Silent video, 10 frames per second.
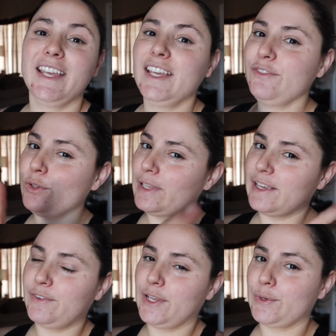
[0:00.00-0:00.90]
If you
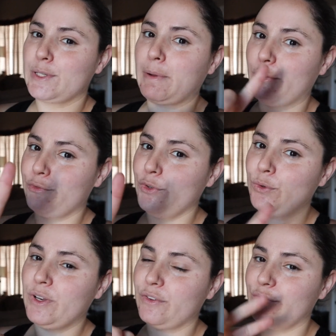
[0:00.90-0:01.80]
like videos about
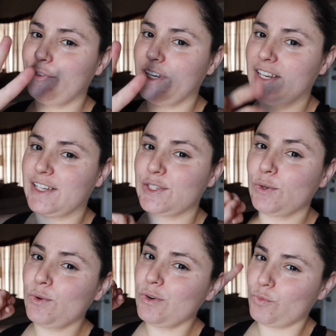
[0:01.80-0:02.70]
food,
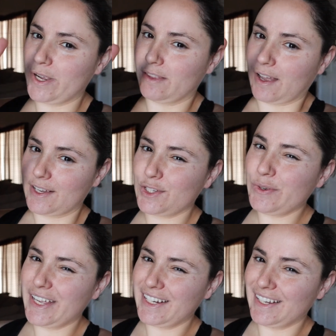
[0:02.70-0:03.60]
fitness, or weight loss,
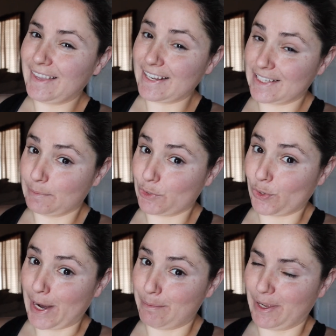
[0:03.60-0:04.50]
go ahead and hit that
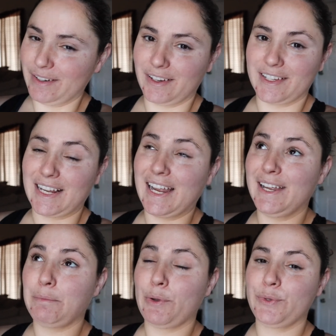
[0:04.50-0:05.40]
subscribe button because
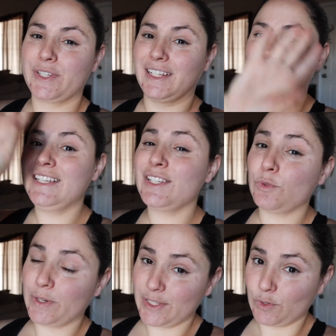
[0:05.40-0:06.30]
I post at
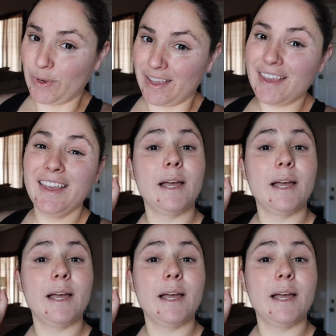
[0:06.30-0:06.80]
least once a week.